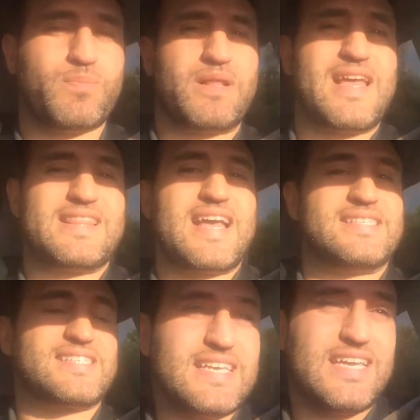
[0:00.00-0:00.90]
you plant
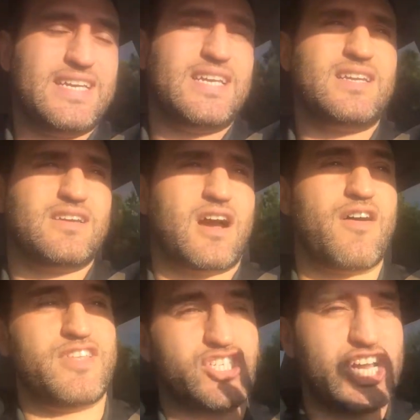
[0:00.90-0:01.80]
that seed
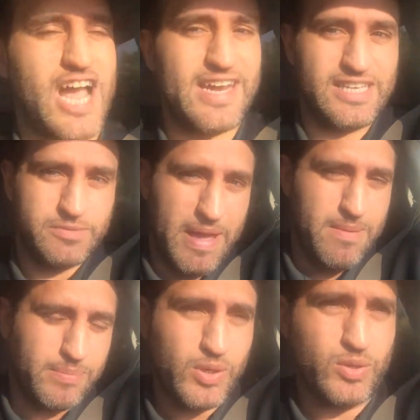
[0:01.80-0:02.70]
of the Chinese
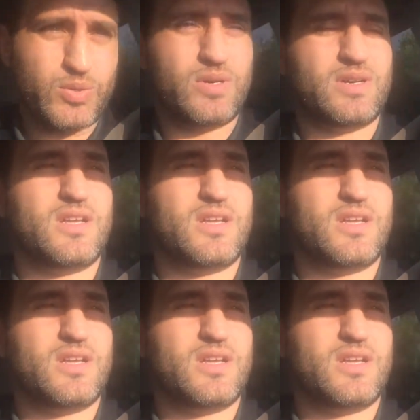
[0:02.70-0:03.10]
bamboo,